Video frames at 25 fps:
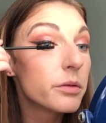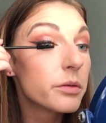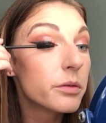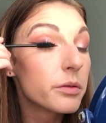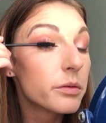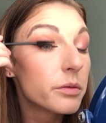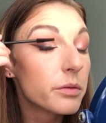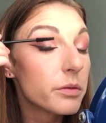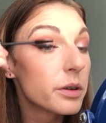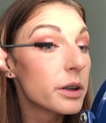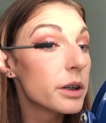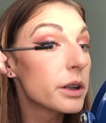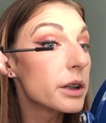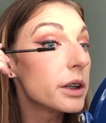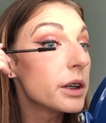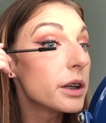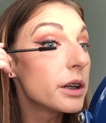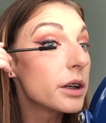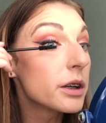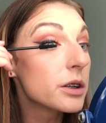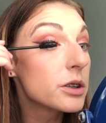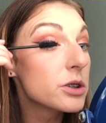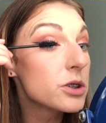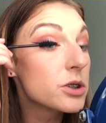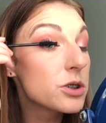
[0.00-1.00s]
really
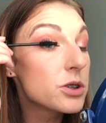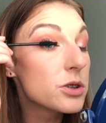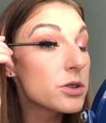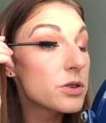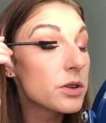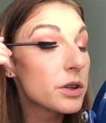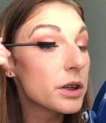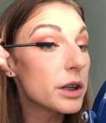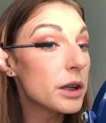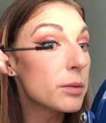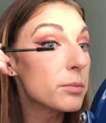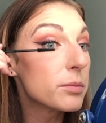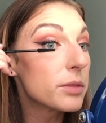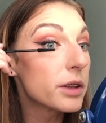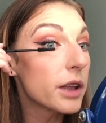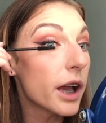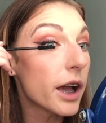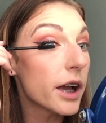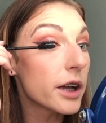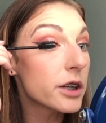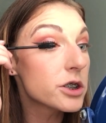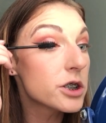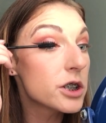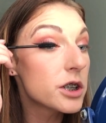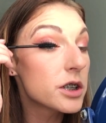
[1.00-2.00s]
extreme
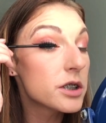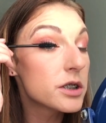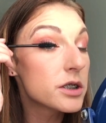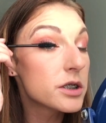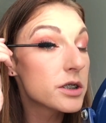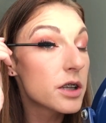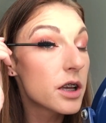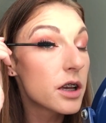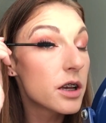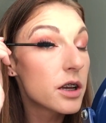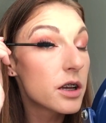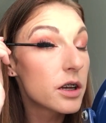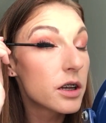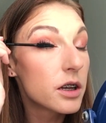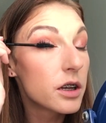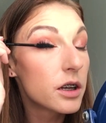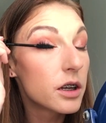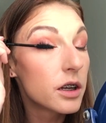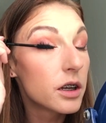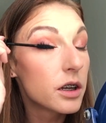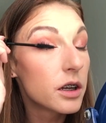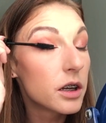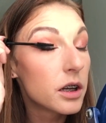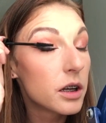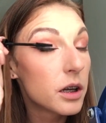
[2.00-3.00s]
lashes
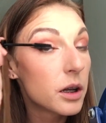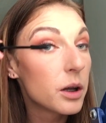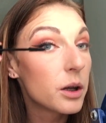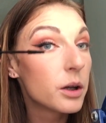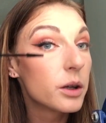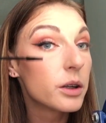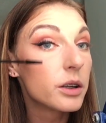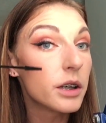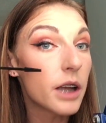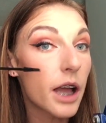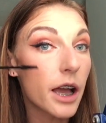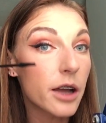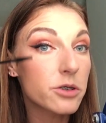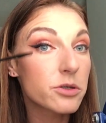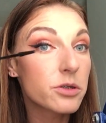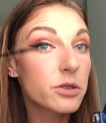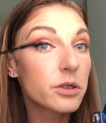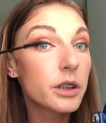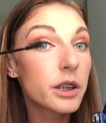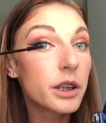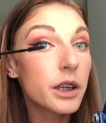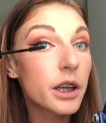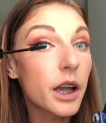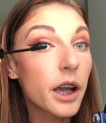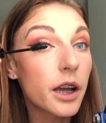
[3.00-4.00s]

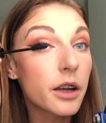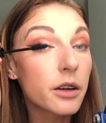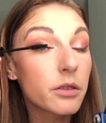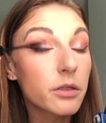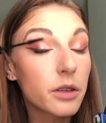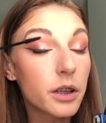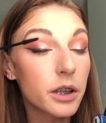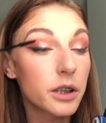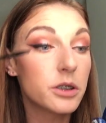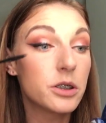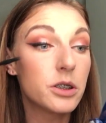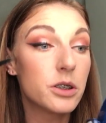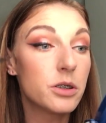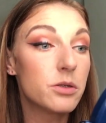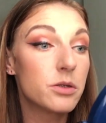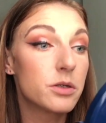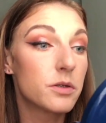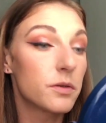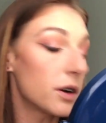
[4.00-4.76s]
naturally. I don't like to use